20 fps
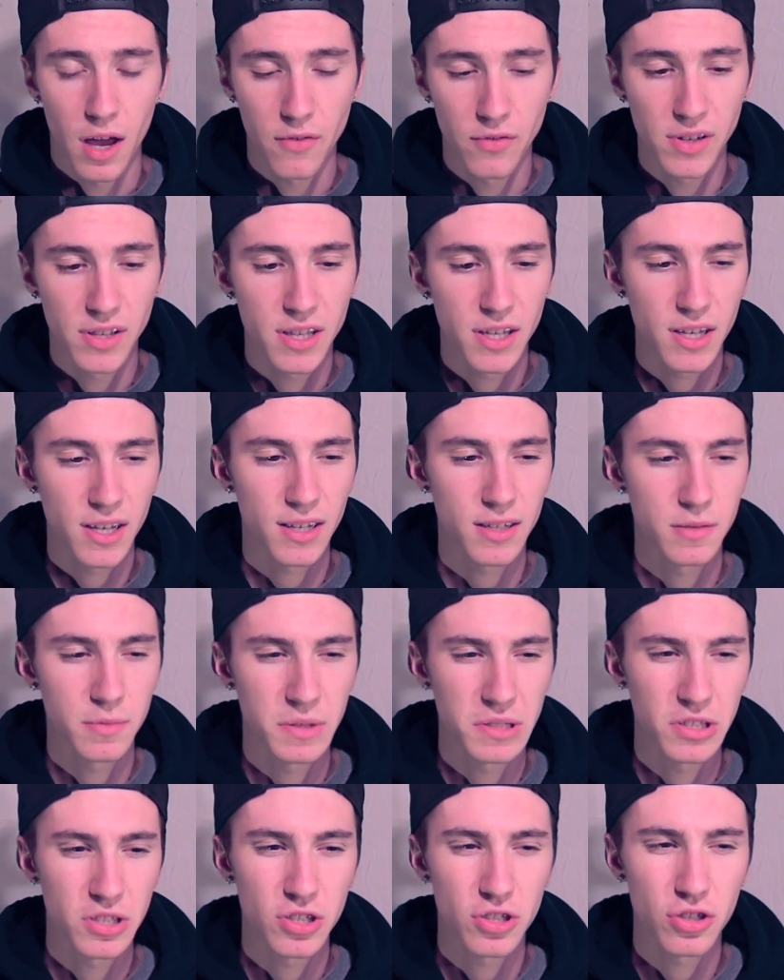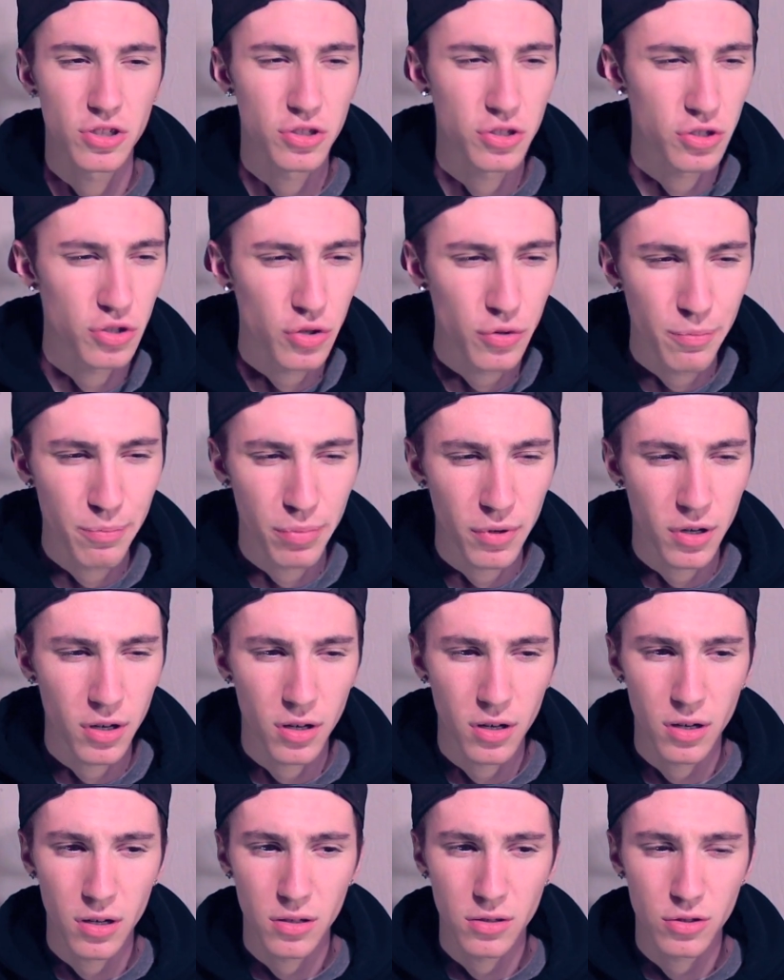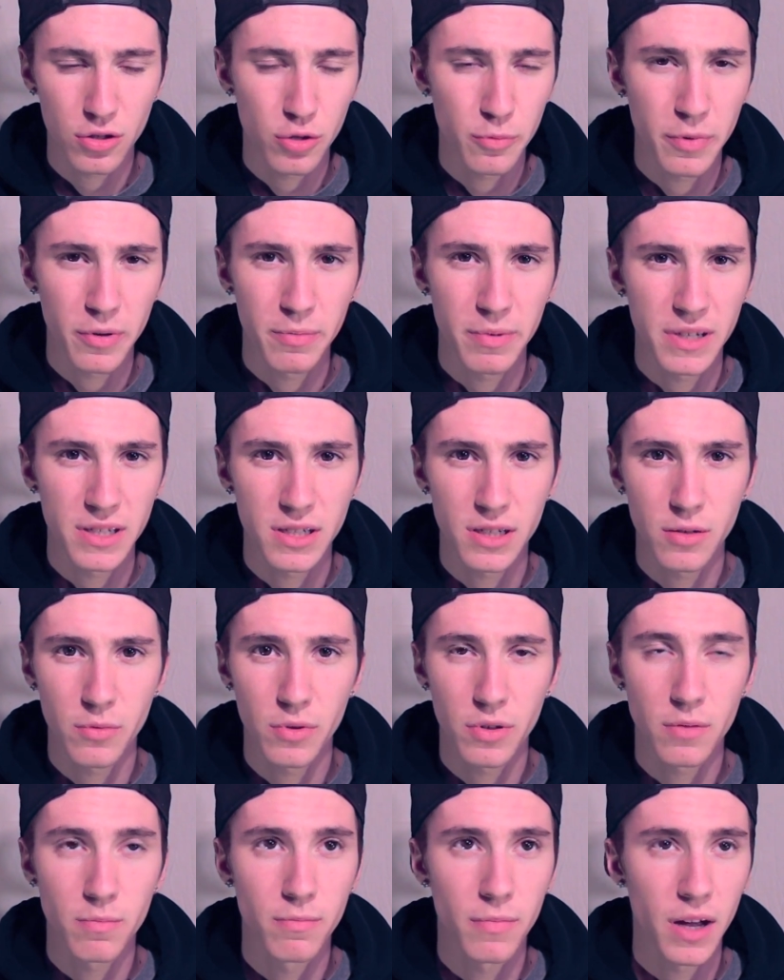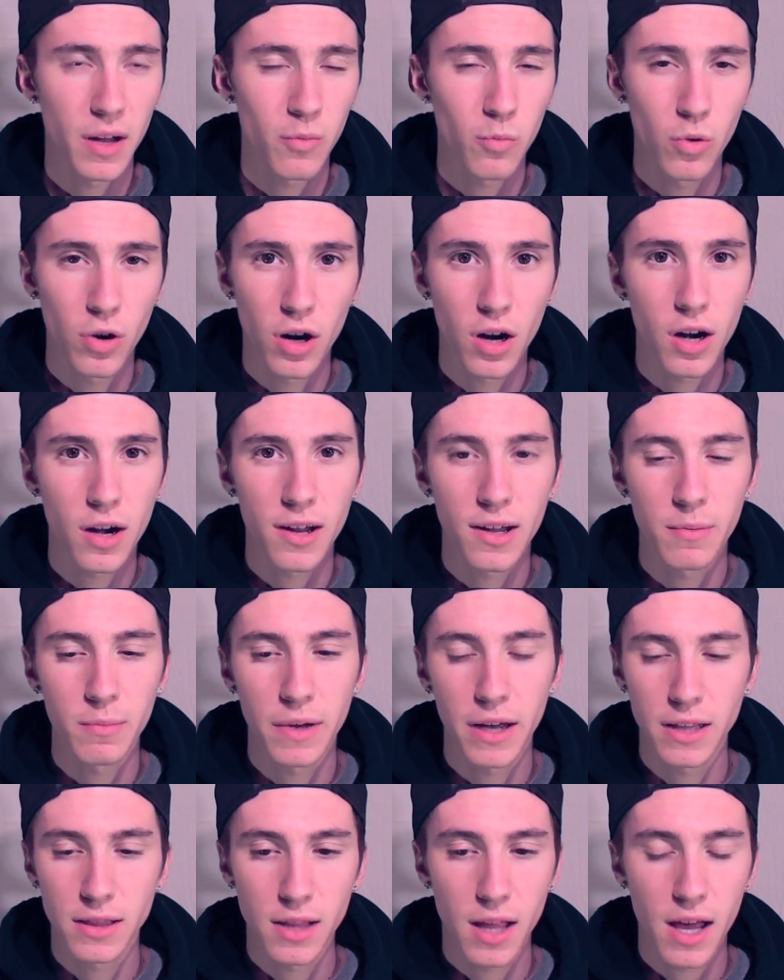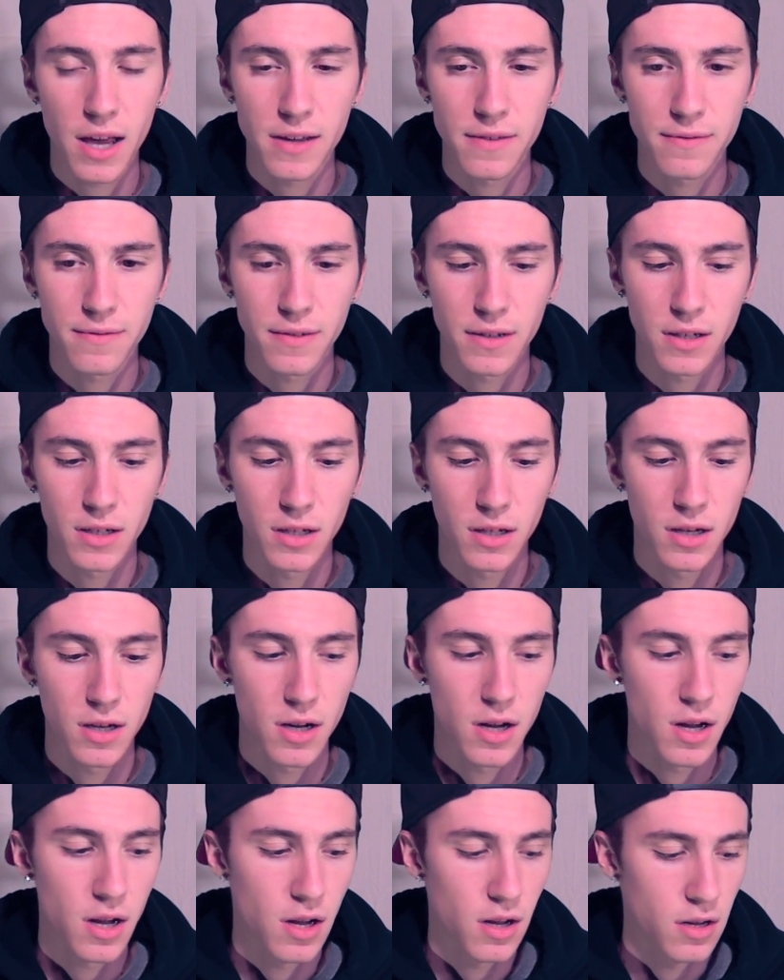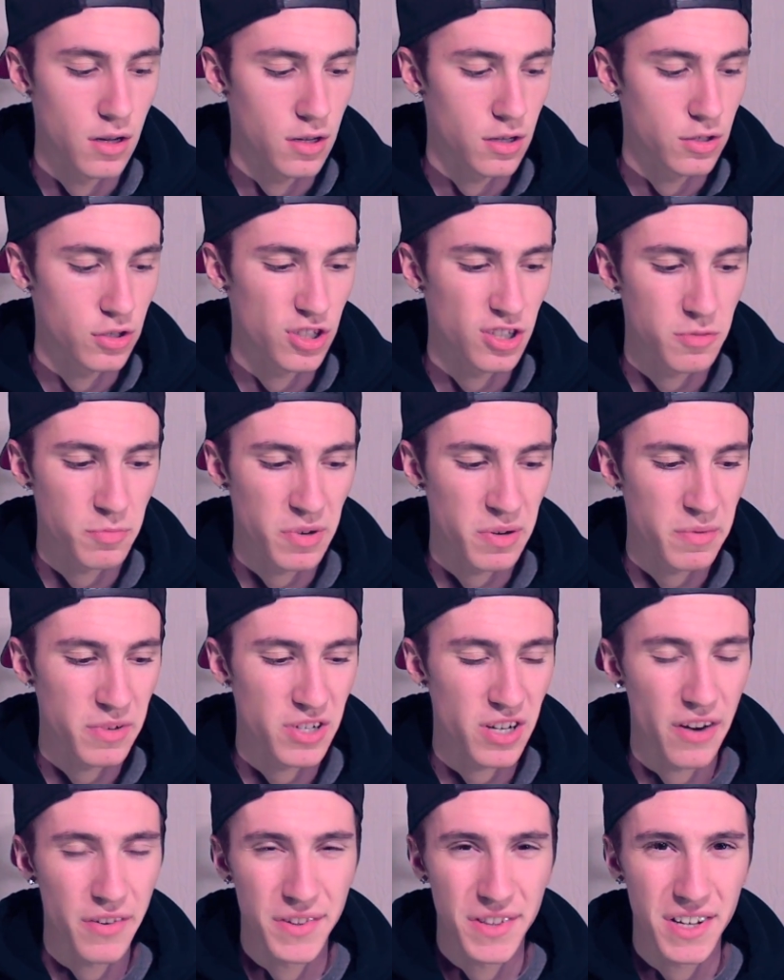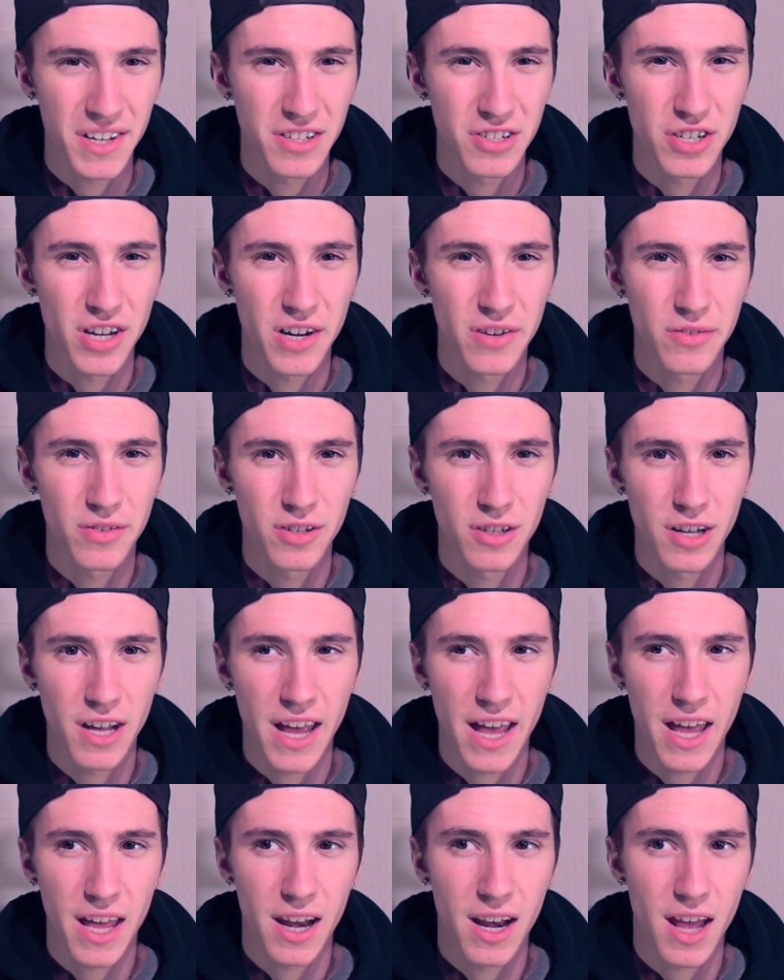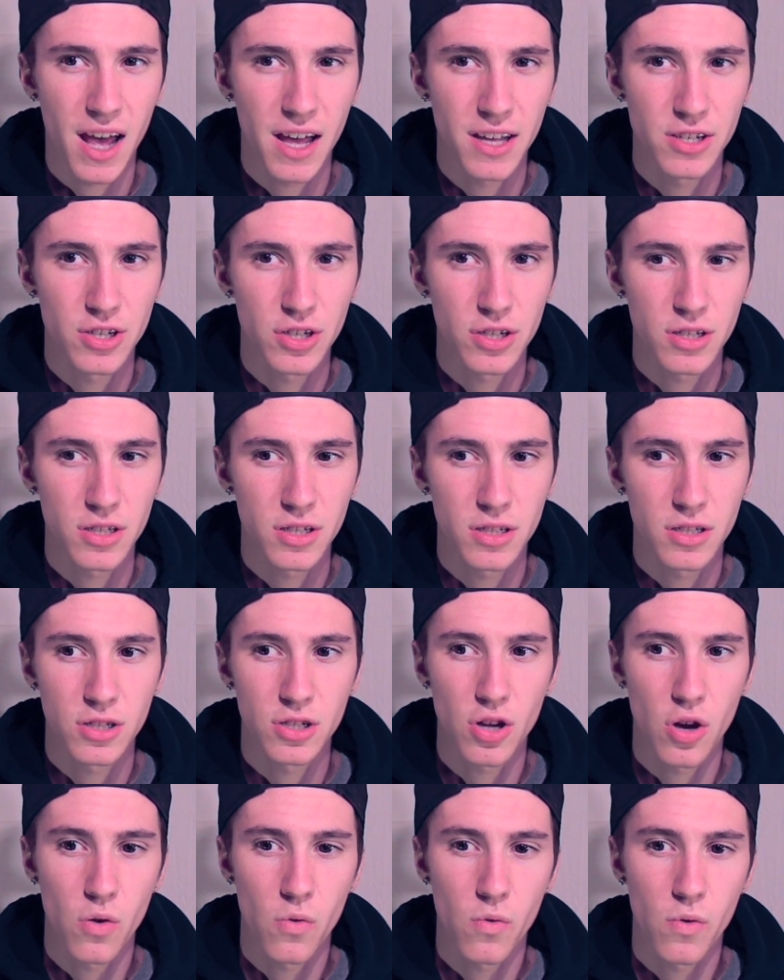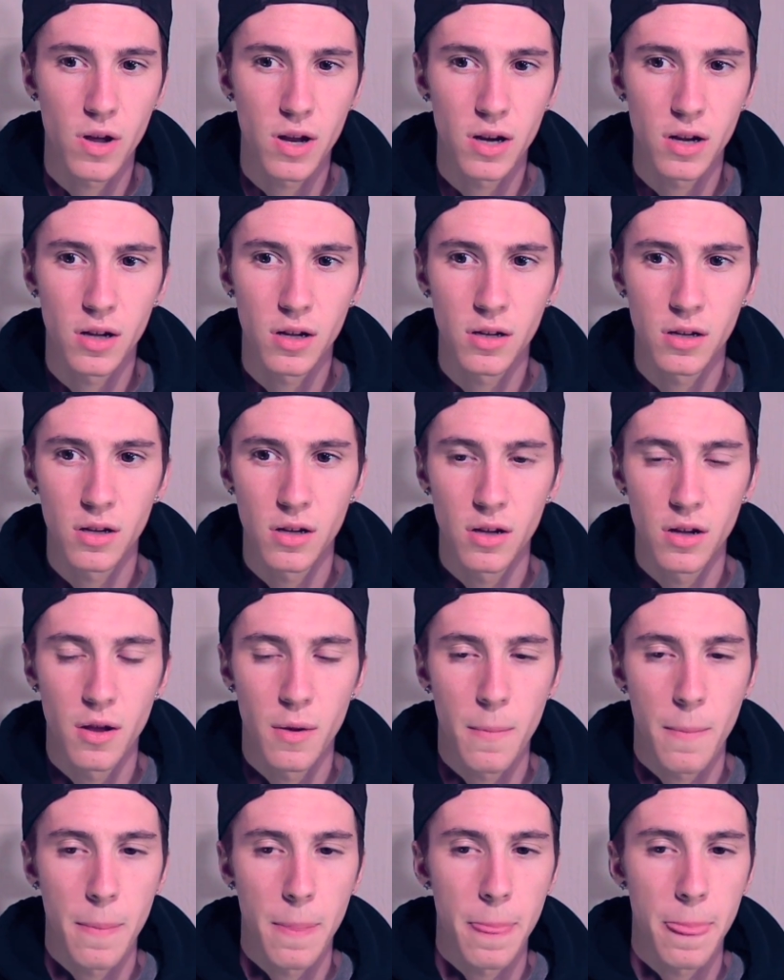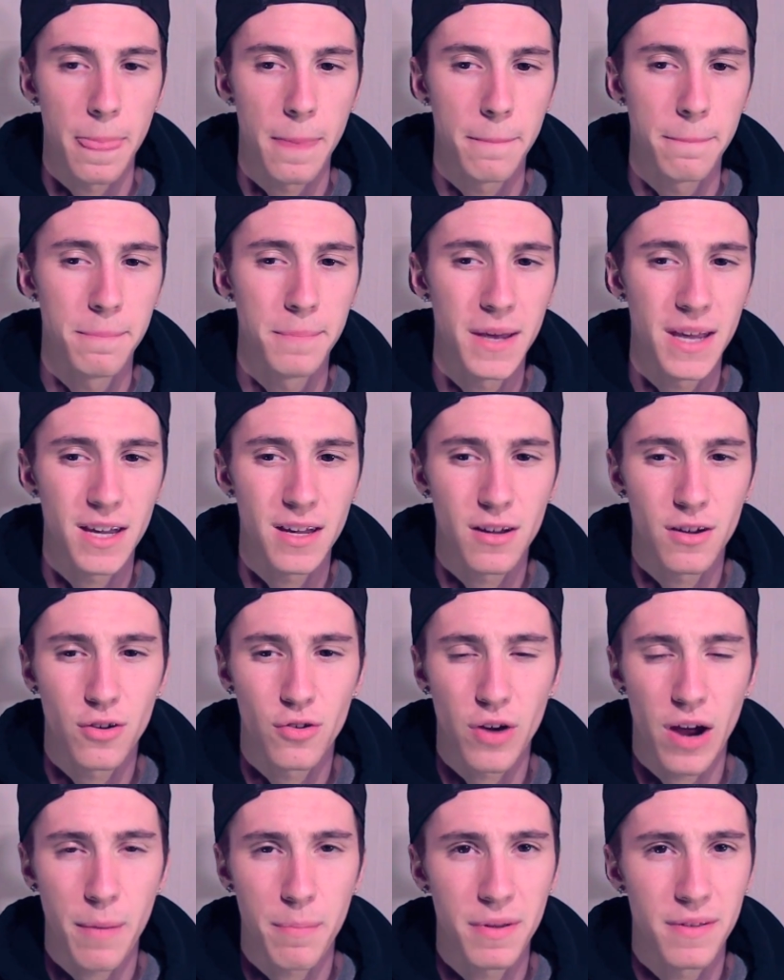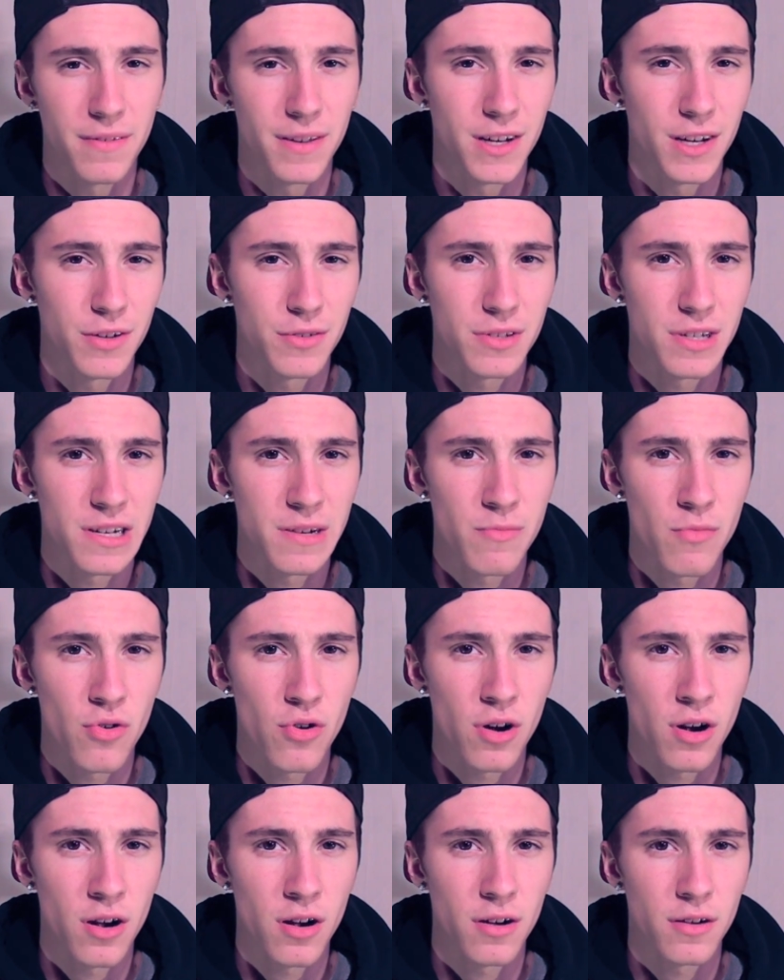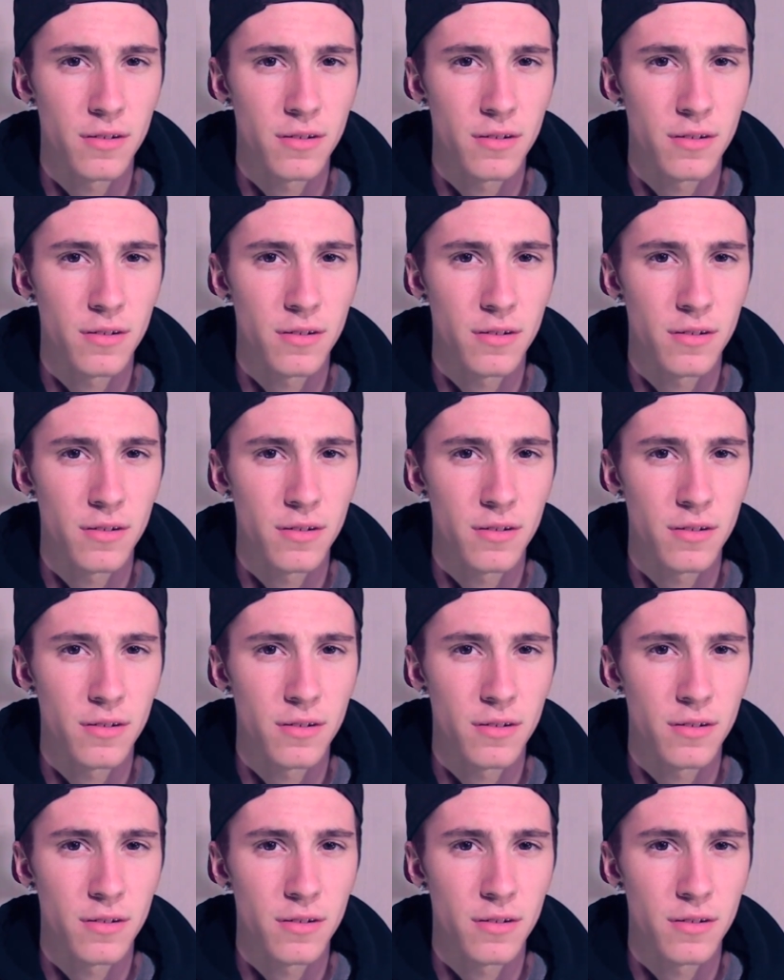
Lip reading: Everything has been super, super busy with my work and my life and just pretty much everything in general, and I just don't want to make crappy videos anymore.